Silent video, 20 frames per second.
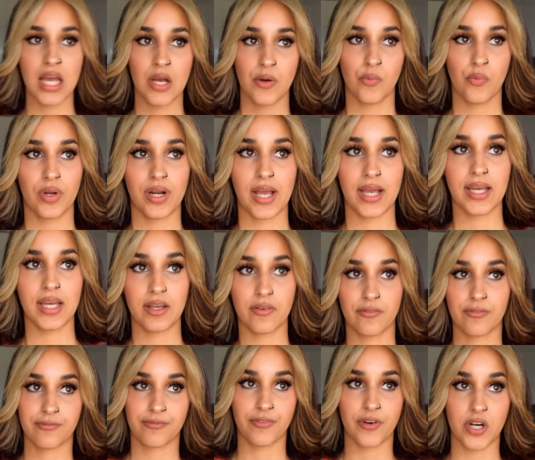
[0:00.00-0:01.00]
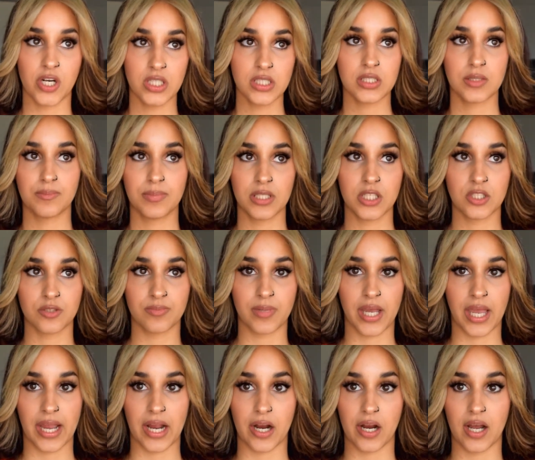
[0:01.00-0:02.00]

when I first bleached my hair,